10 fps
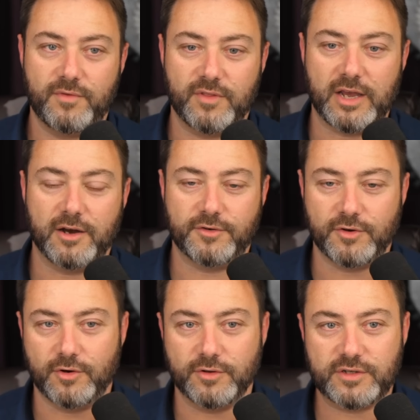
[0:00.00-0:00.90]
They are
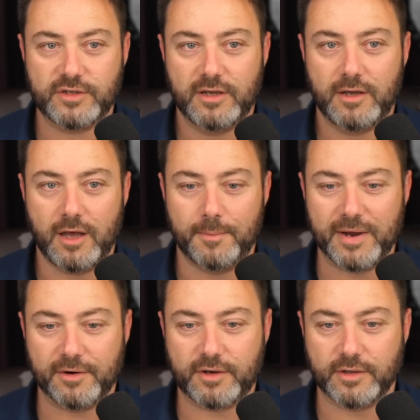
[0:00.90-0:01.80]
not
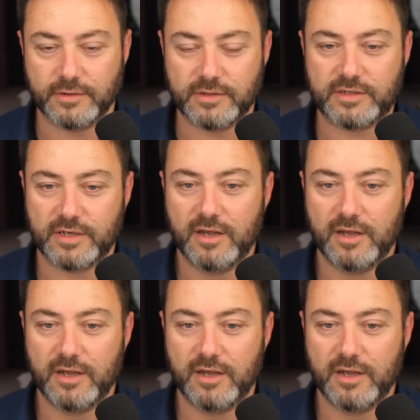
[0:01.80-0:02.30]
Americans.